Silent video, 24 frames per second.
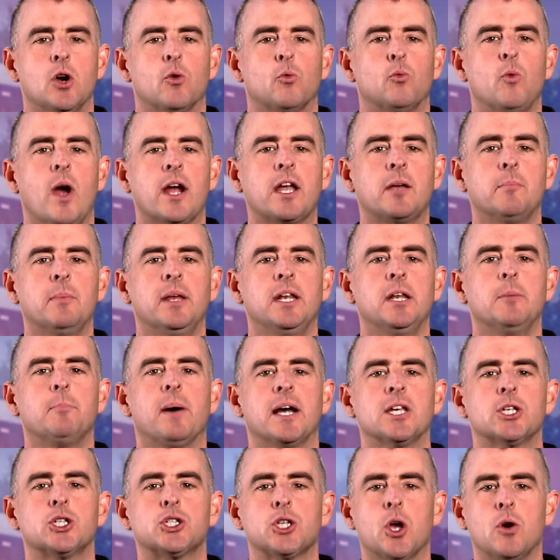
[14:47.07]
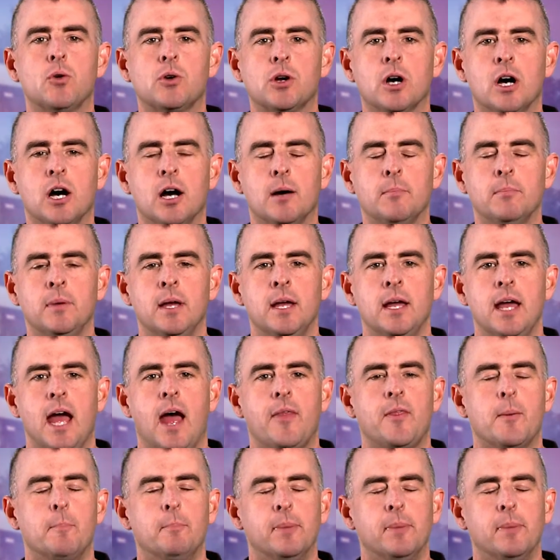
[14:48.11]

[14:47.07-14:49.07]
recommended by SOCOM and the